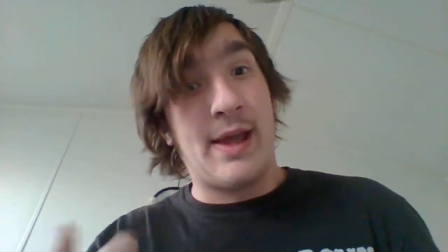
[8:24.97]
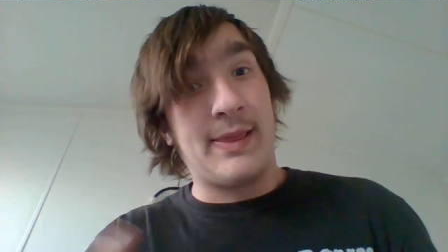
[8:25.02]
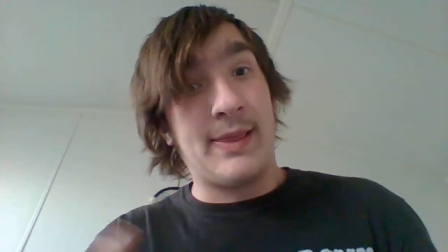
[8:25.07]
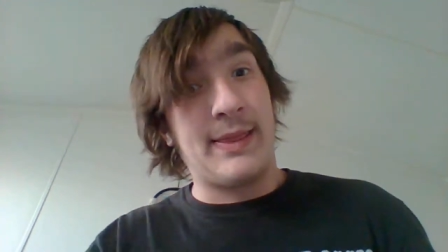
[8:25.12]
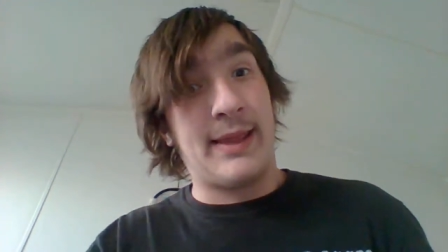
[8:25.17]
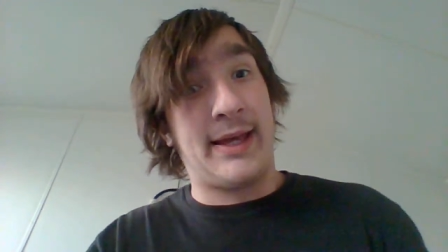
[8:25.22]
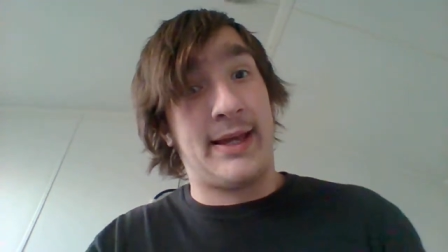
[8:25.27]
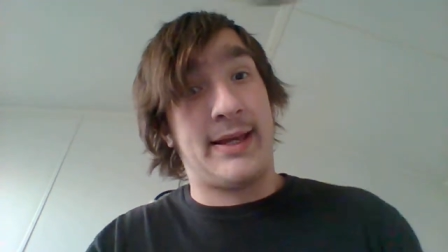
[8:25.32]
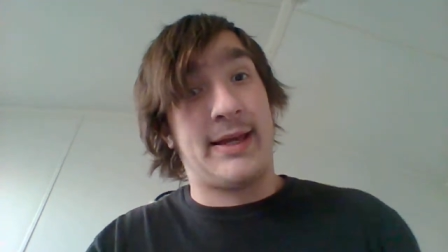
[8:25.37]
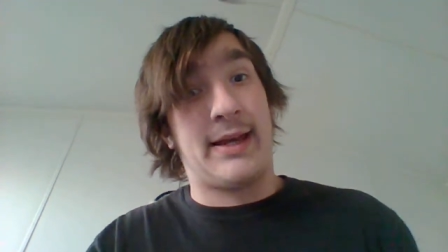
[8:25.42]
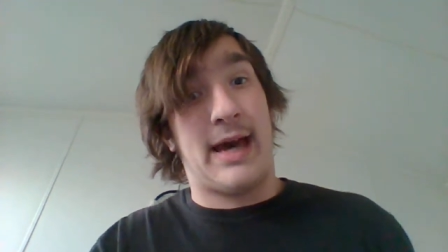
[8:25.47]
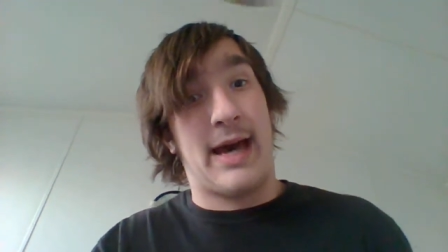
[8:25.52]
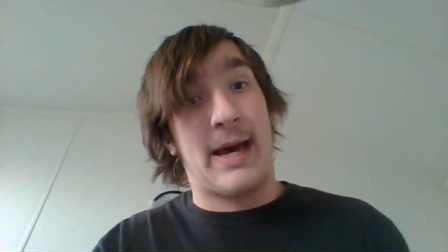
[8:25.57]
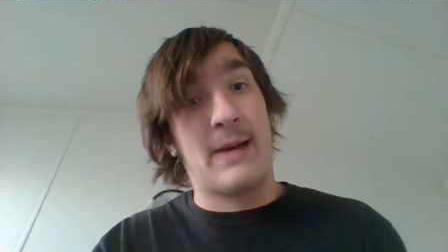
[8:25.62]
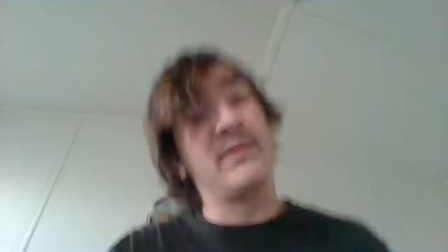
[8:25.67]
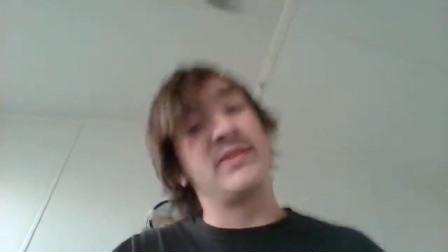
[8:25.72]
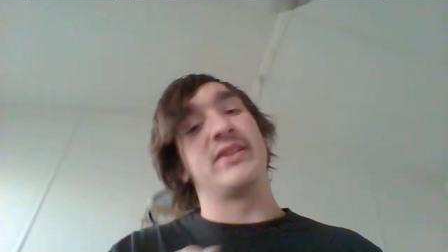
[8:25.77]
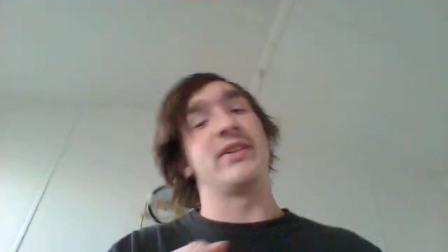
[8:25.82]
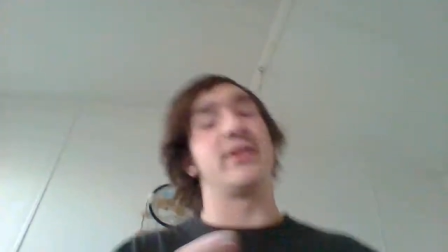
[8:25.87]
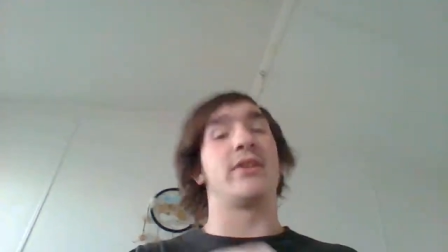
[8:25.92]
Like,
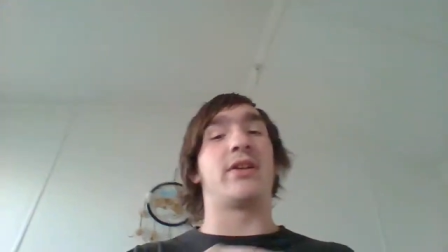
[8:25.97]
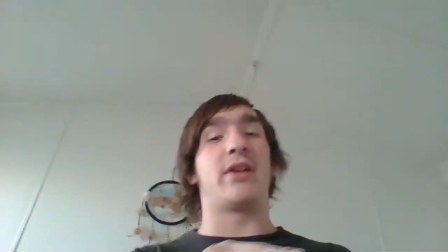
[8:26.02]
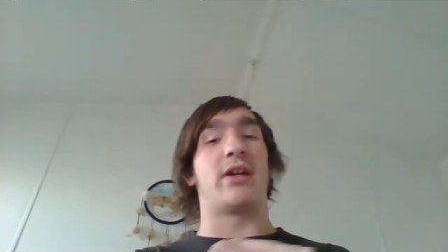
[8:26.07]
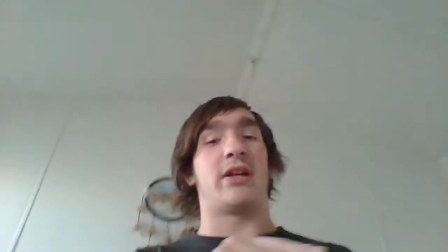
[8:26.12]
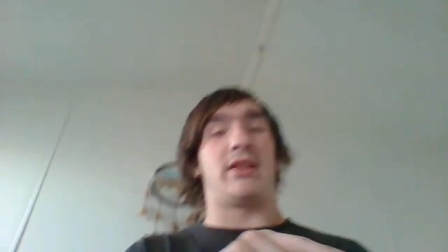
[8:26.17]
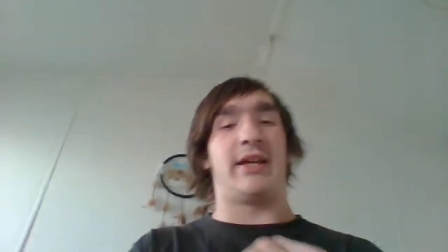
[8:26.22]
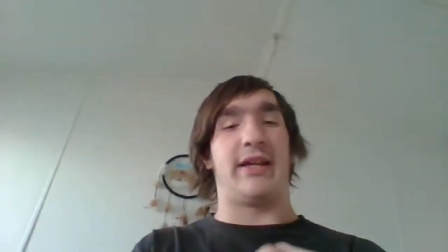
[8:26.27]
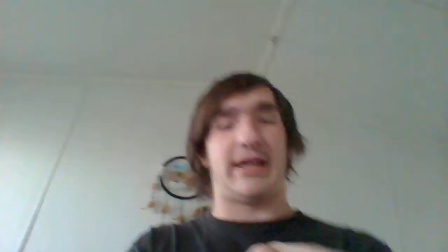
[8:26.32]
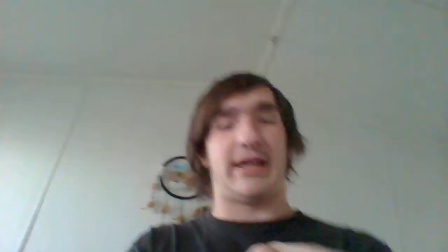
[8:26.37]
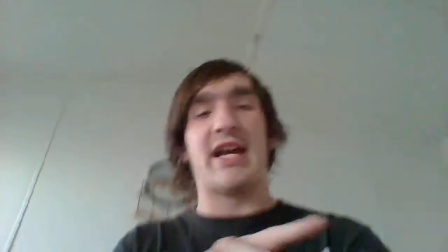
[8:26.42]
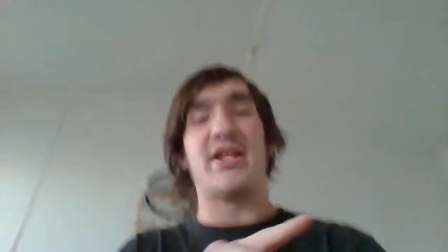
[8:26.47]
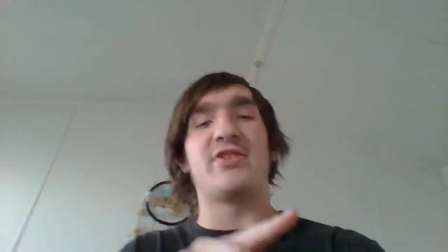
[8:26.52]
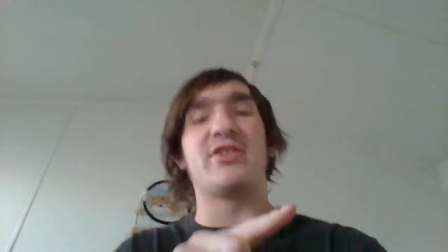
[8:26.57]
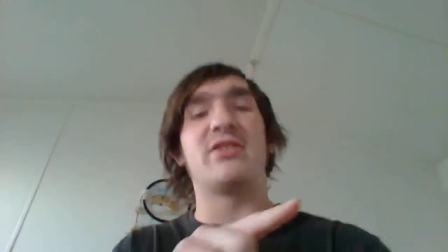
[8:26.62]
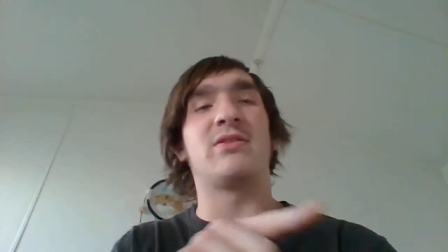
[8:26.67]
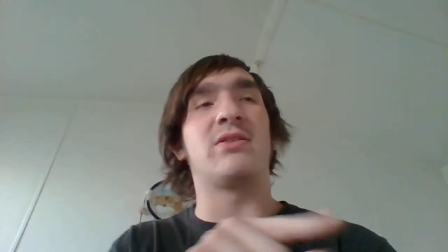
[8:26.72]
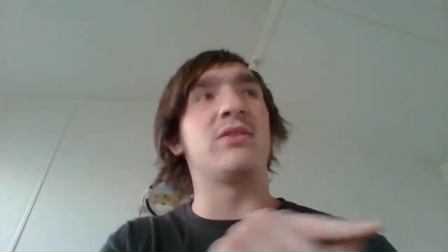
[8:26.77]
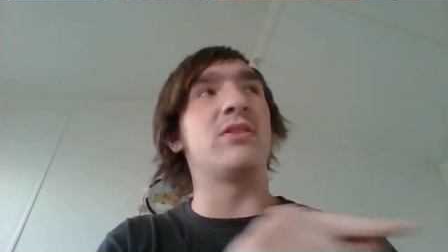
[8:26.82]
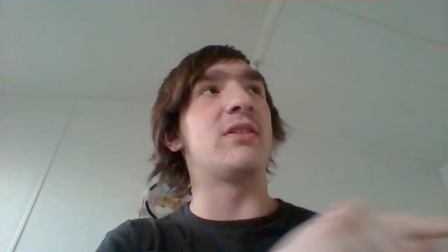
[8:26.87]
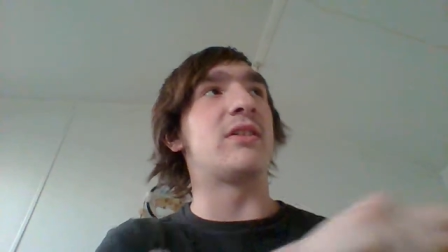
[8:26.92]
I'm sitting there, like, I
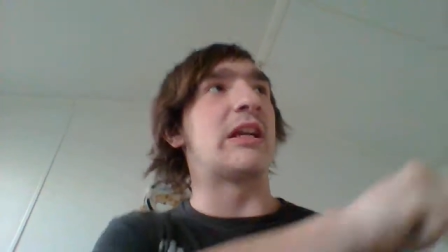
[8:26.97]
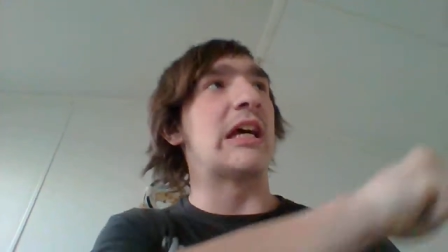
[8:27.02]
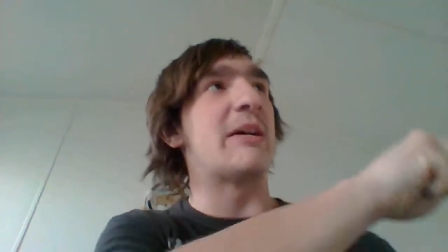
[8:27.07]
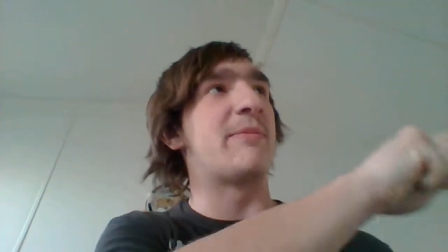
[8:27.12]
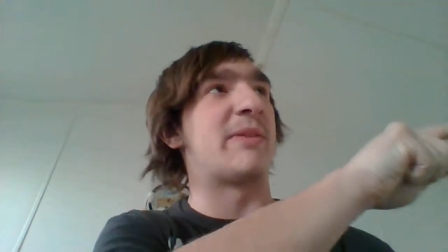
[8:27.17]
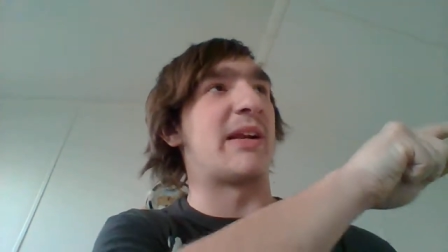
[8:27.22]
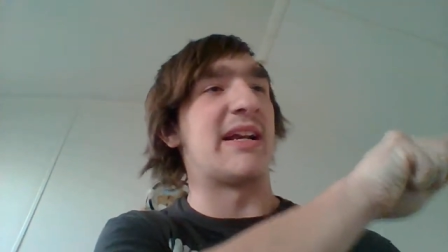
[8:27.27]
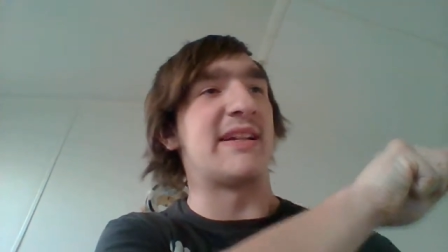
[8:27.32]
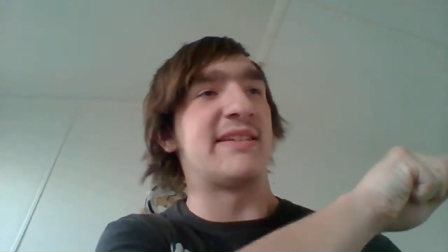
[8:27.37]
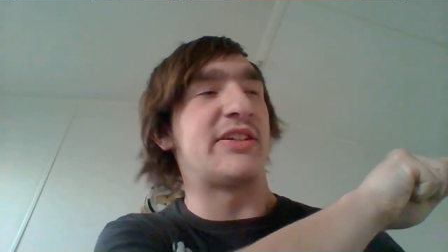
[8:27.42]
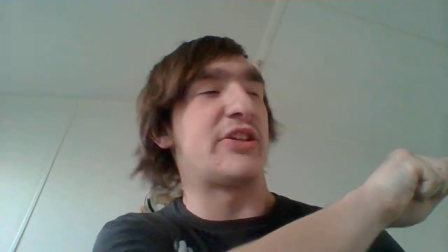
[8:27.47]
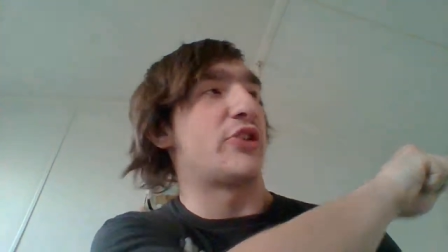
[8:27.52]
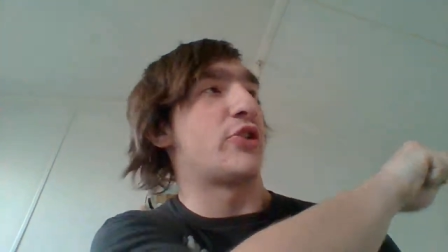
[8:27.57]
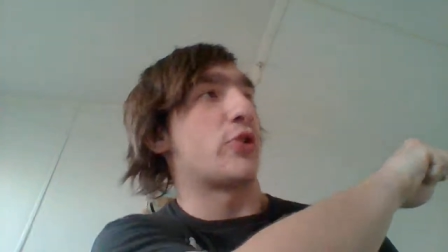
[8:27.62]
just look up and I see